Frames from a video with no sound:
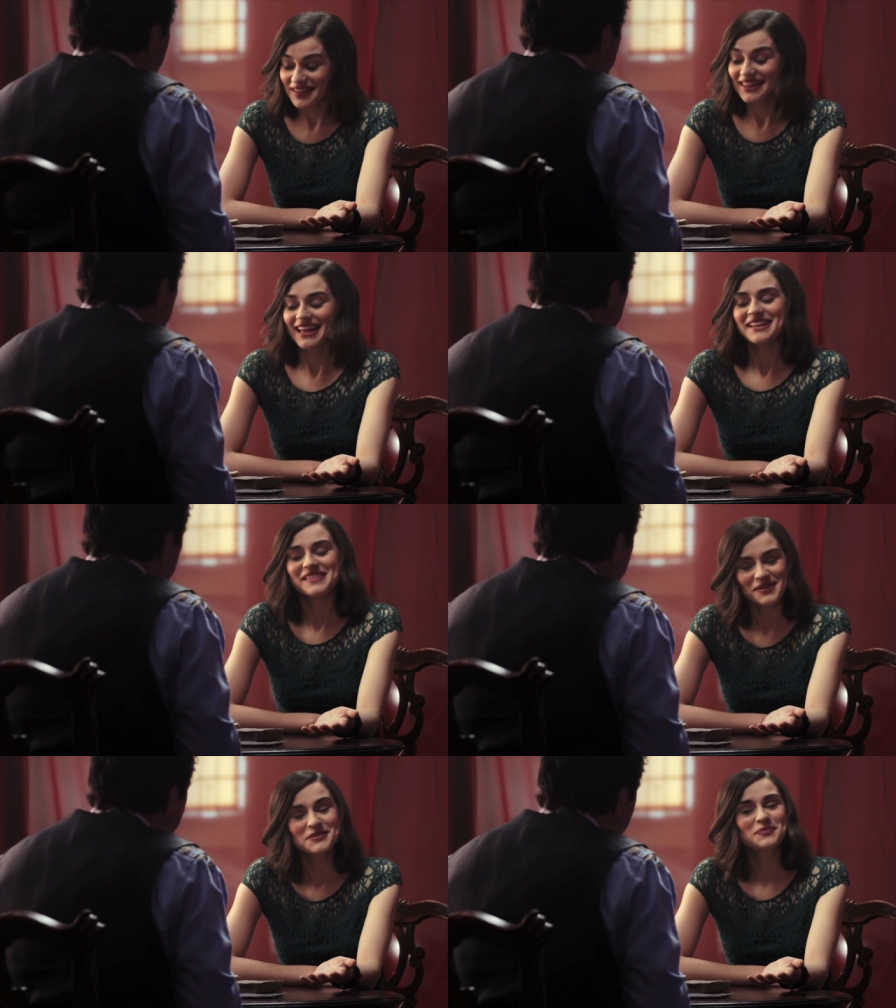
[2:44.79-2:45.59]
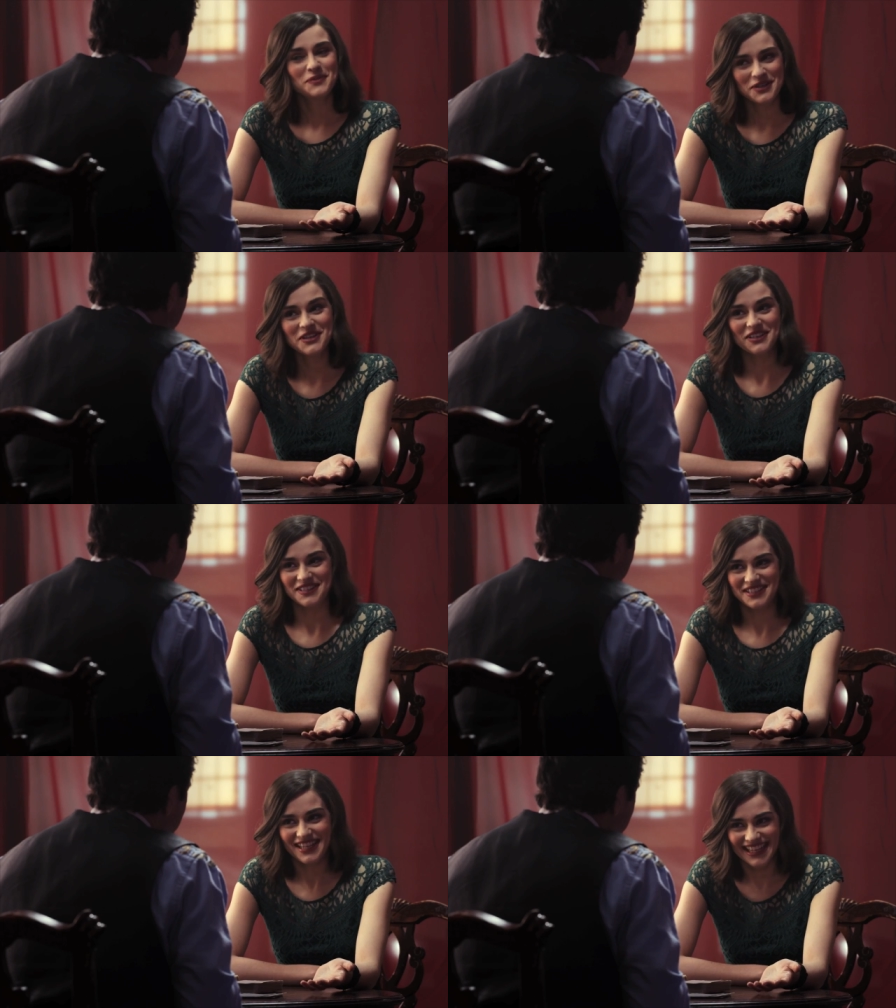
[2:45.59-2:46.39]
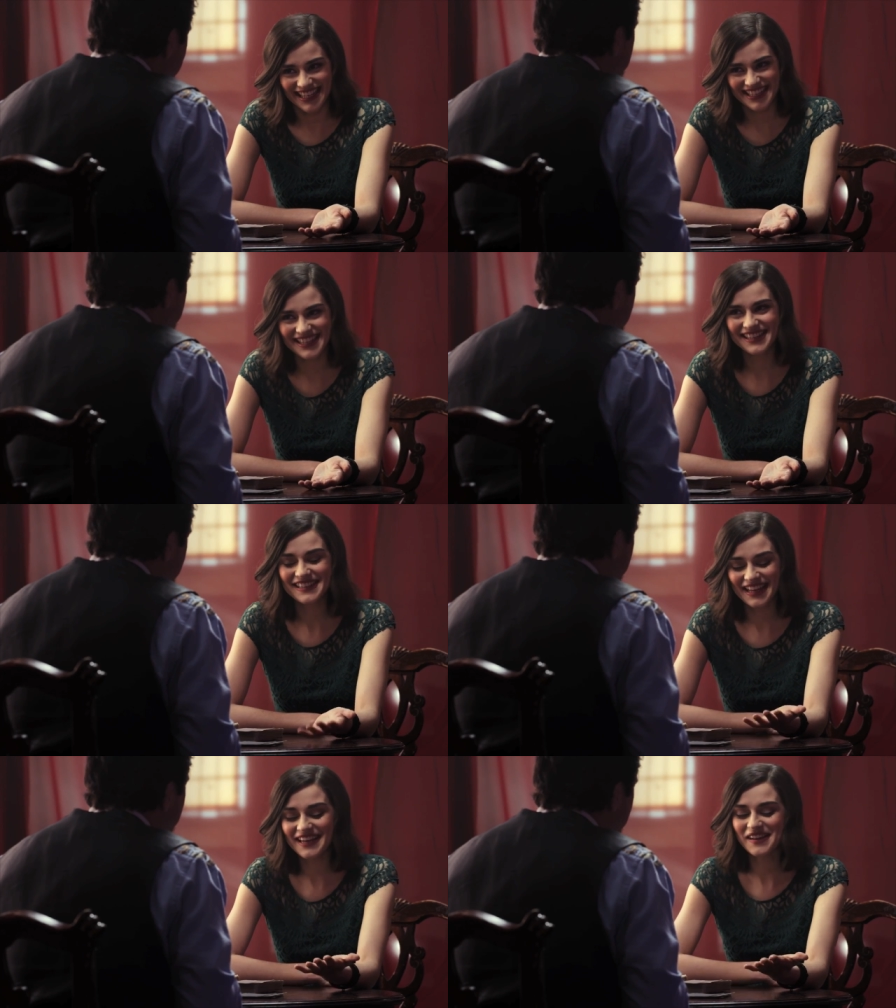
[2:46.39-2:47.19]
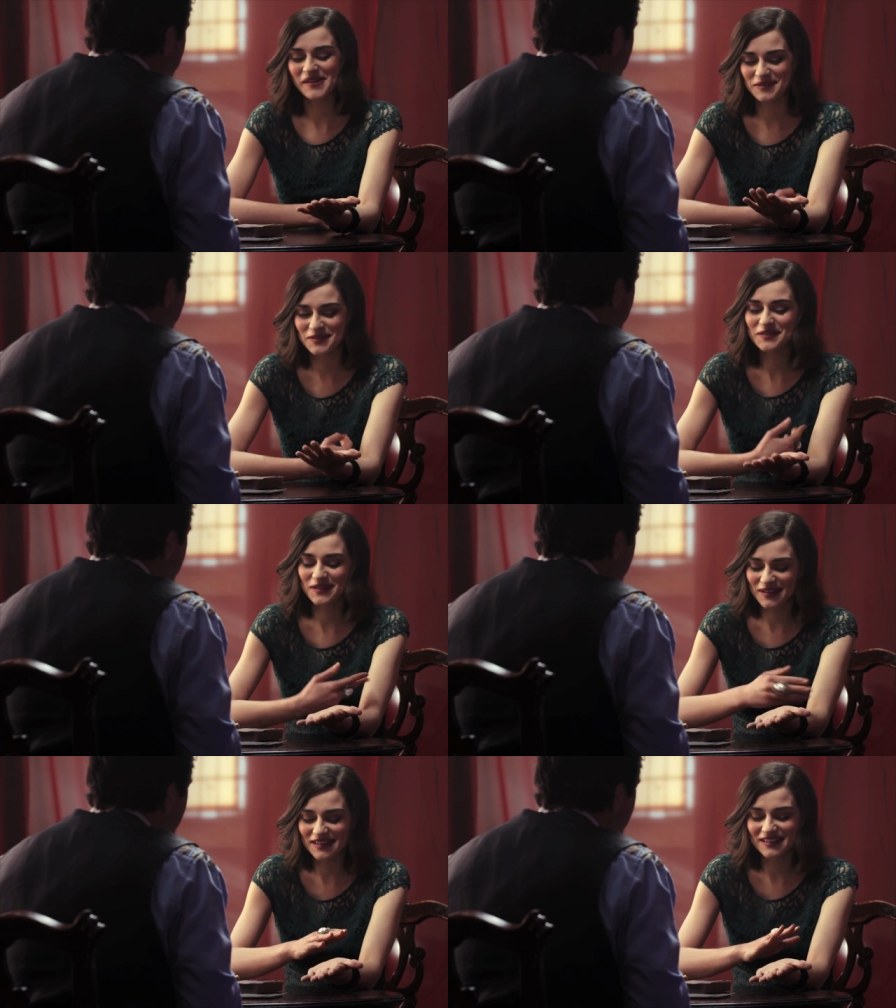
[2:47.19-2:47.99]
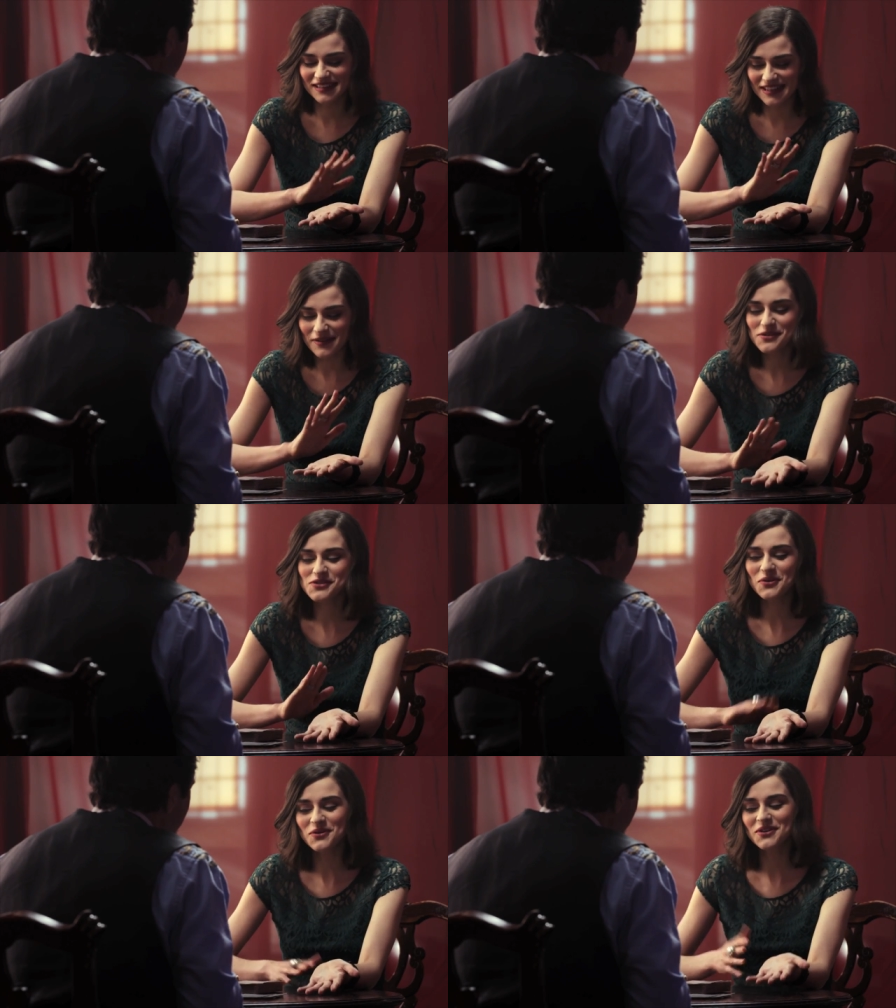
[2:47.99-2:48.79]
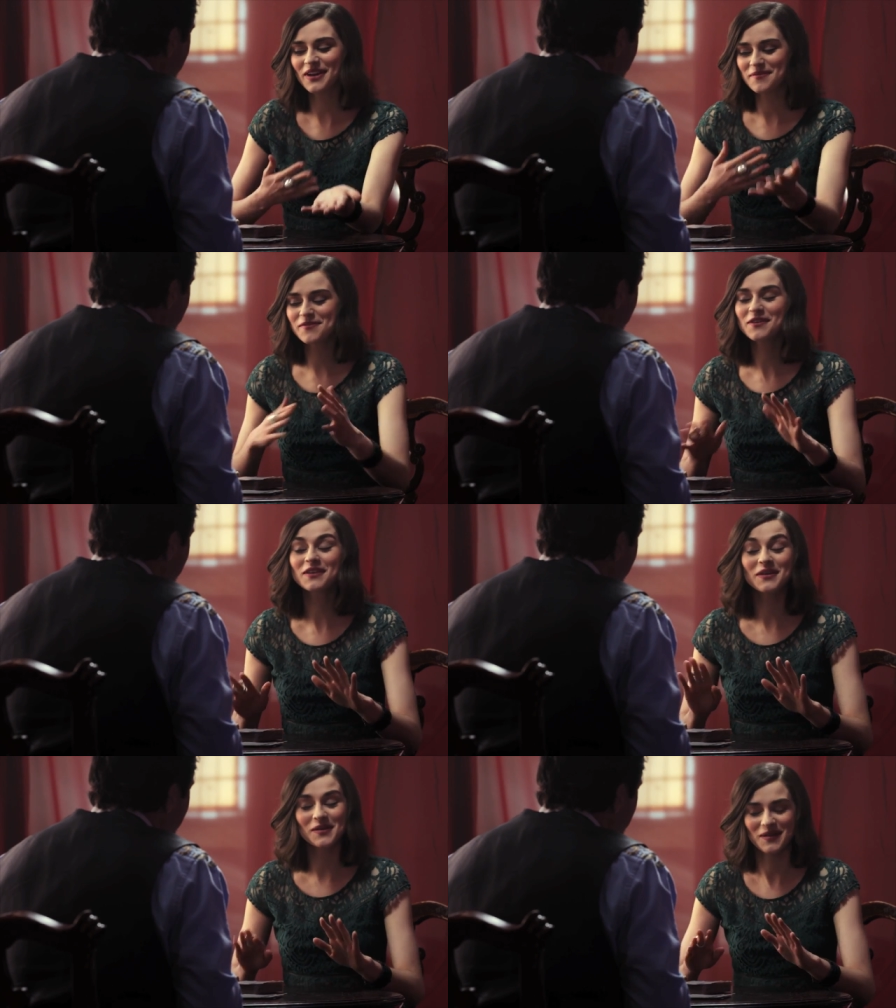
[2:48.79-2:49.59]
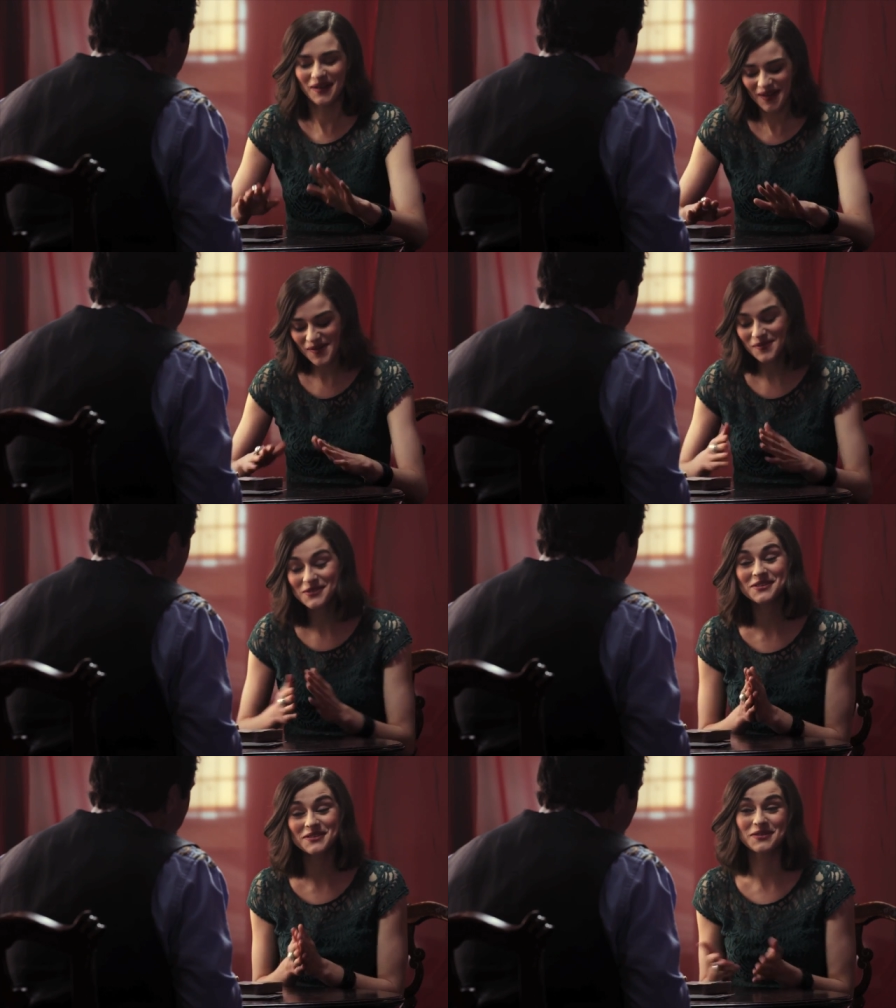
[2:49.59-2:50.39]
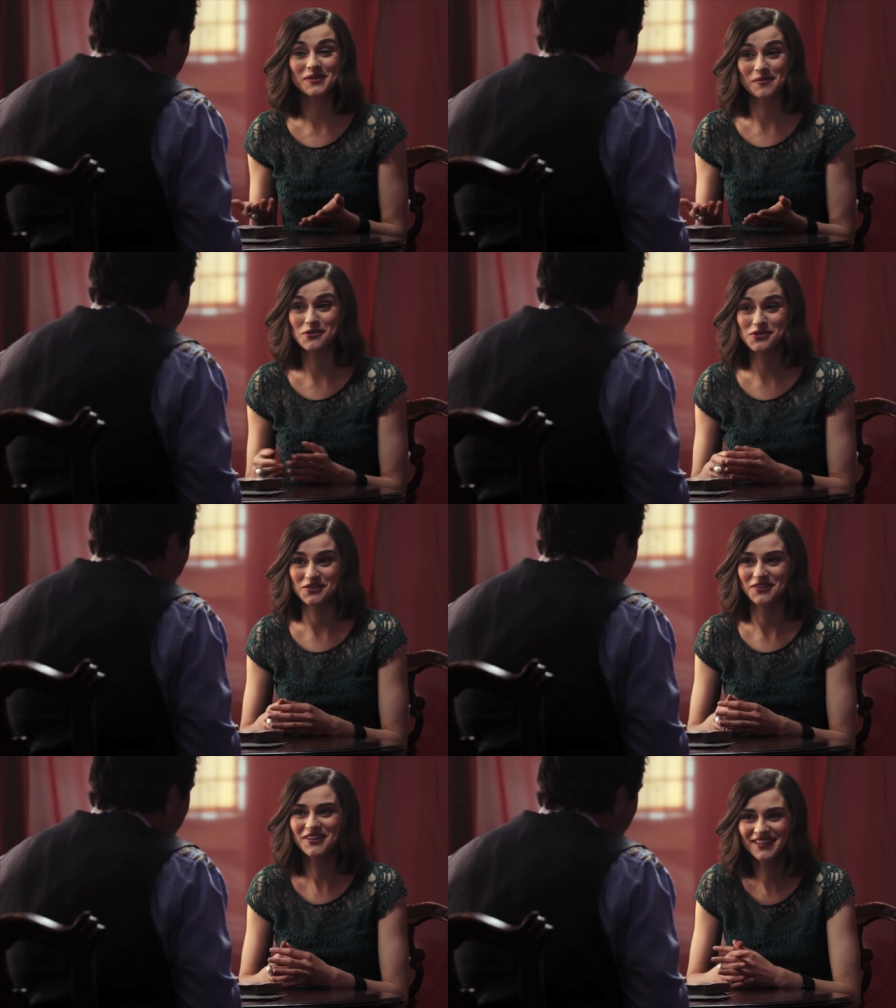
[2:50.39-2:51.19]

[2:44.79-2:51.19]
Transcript: That was pretty good. Like, that was so good, I'm feeling almost a little emotional